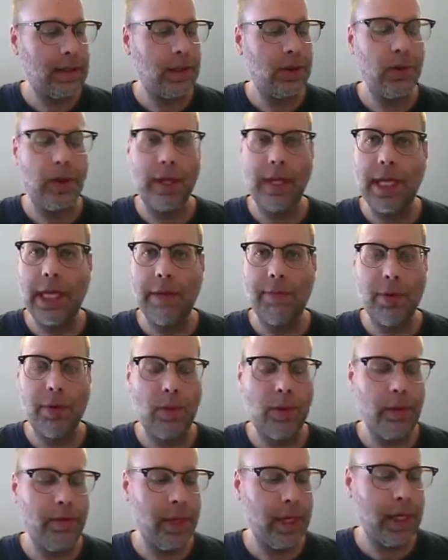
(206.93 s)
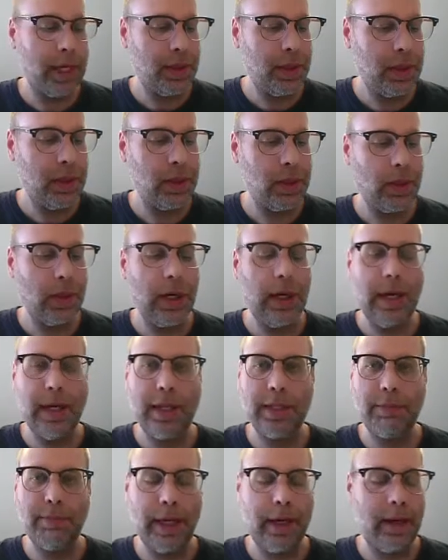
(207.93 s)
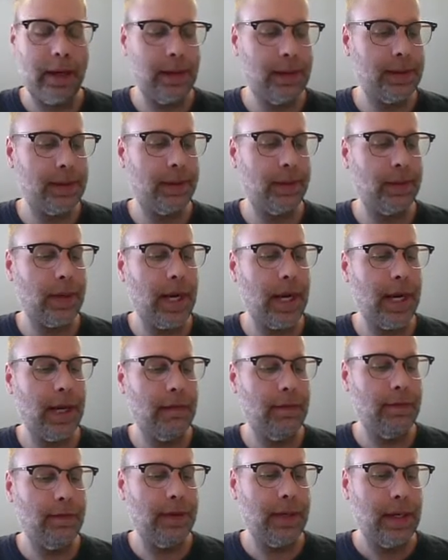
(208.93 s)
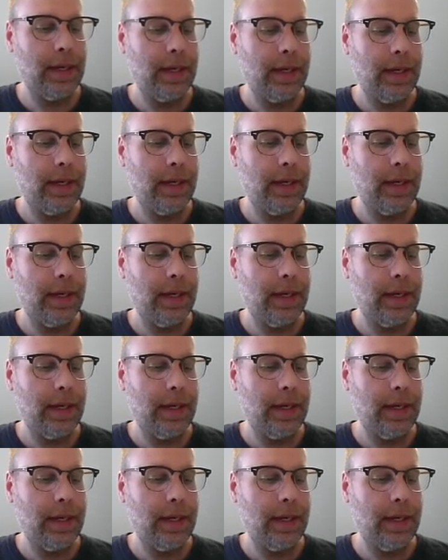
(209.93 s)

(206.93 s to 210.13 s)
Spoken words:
the doorkeeper will be at the door as parents arrive,